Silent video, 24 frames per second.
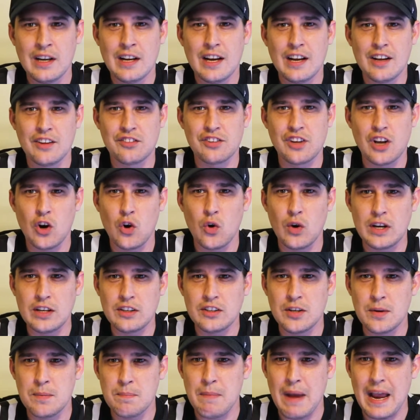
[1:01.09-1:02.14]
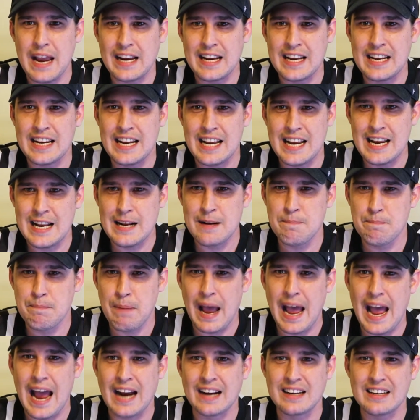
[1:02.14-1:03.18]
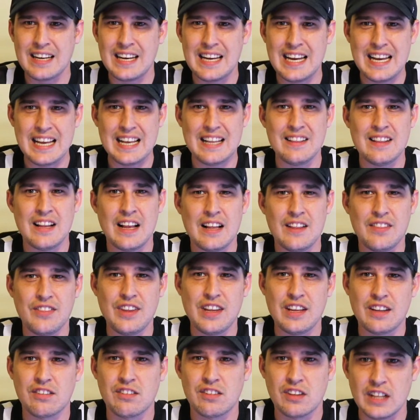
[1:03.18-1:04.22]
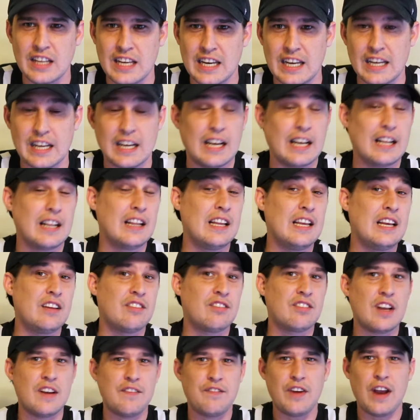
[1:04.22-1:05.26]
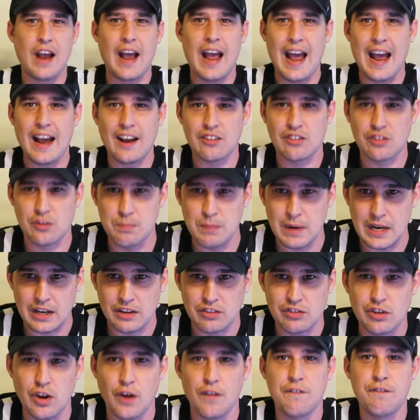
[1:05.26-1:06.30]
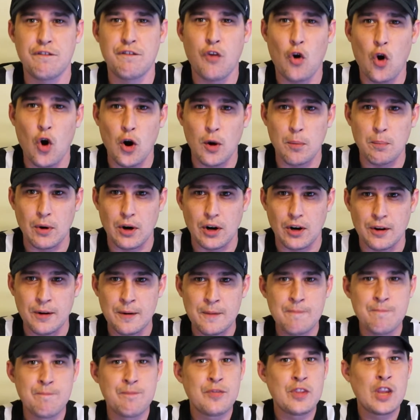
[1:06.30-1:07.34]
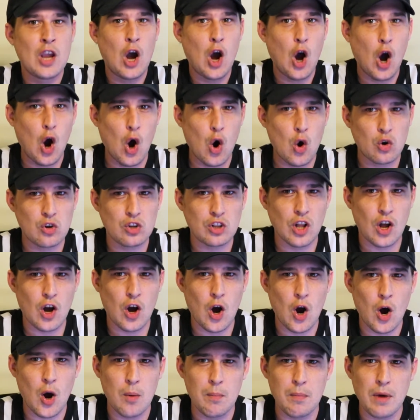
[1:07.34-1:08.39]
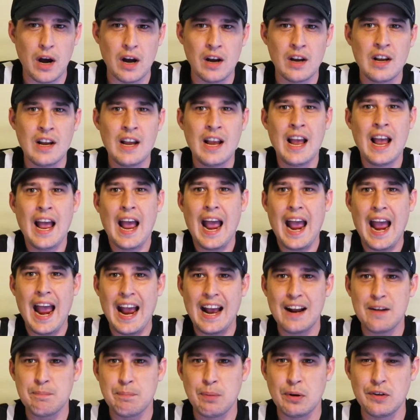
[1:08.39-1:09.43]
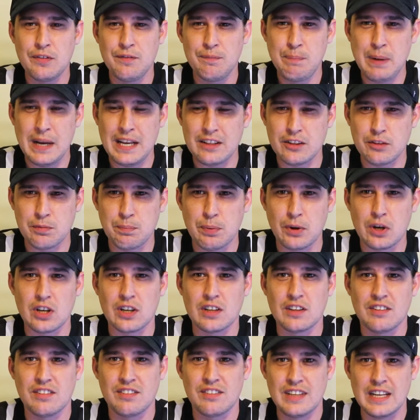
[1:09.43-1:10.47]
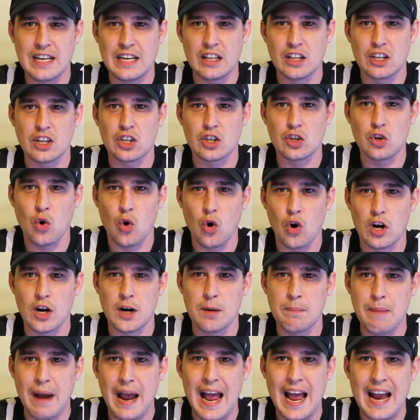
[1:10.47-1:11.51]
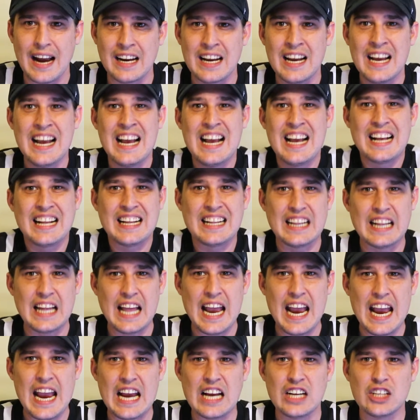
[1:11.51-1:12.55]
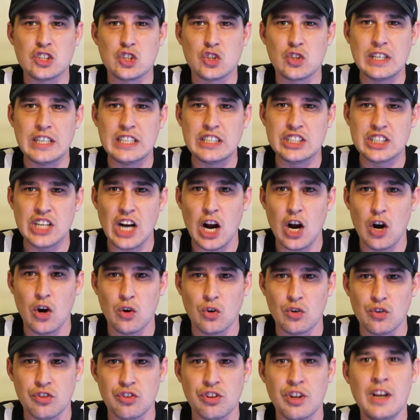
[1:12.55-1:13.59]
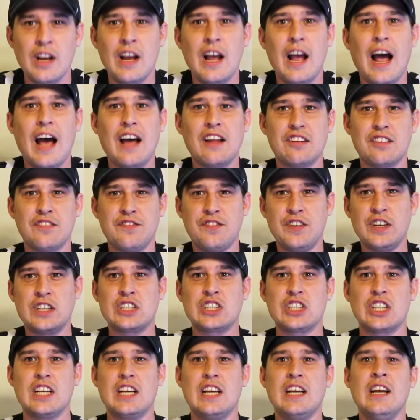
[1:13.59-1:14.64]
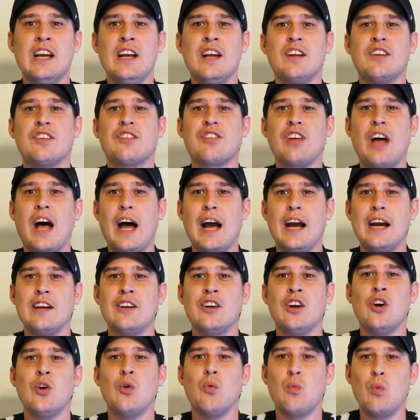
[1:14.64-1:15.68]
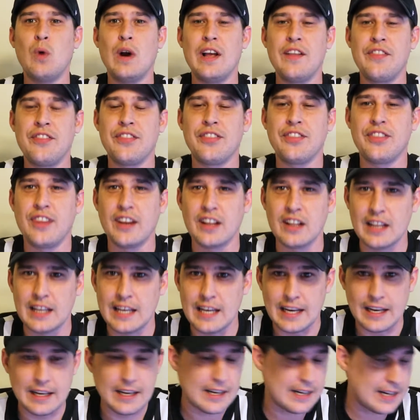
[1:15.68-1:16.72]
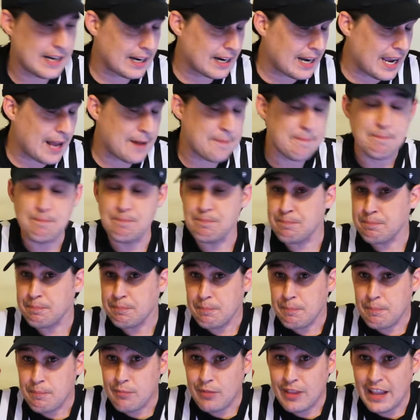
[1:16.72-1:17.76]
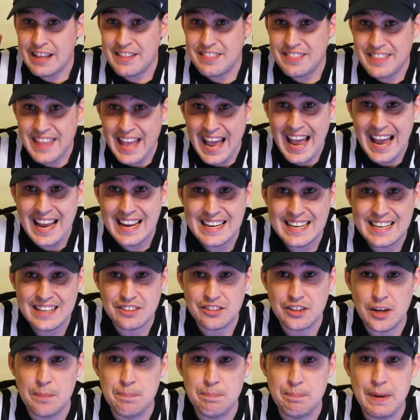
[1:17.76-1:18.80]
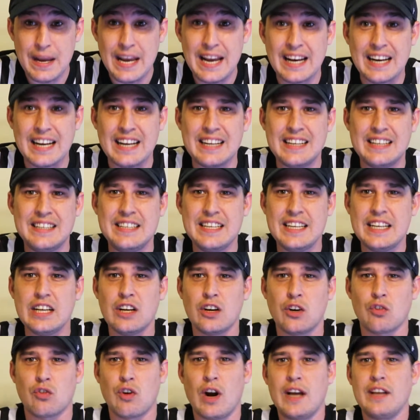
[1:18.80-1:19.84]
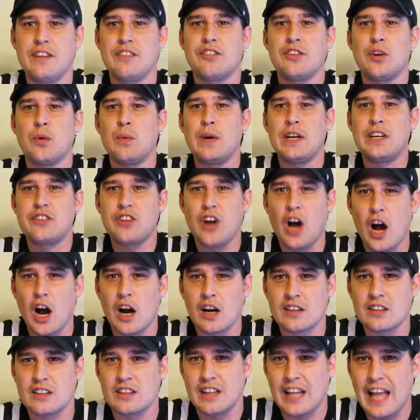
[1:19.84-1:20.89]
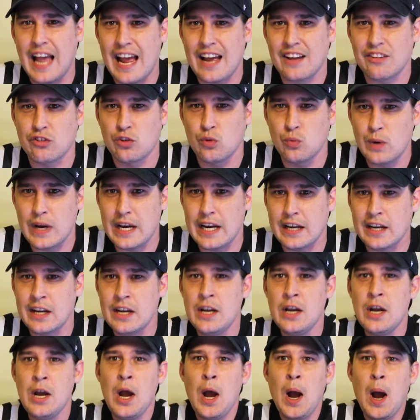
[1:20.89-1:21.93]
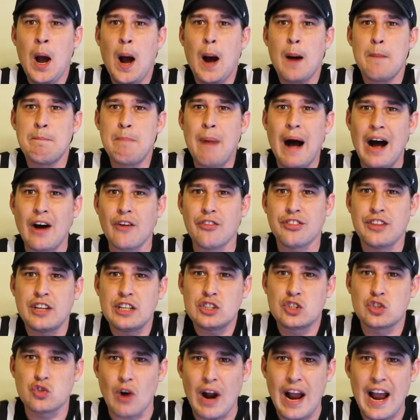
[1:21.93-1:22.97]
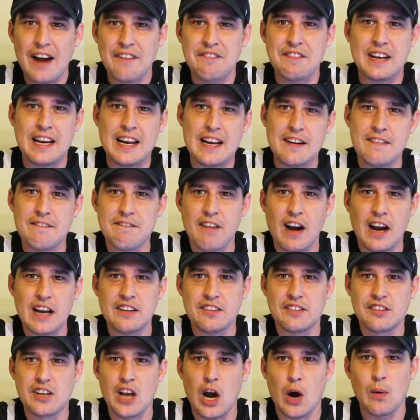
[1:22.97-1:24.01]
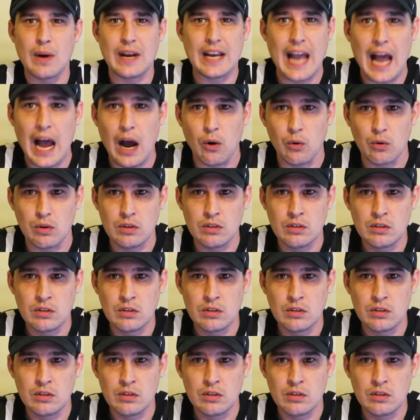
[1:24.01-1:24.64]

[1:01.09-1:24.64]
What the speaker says: is going to make an impact in this league, at least if you ask me. So former Oklahoma and Pittsburgh Steelers quarterback Landry Jones has officially signed with the league. And again, that is a big deal, right? So we talked last week about the draft invites going out.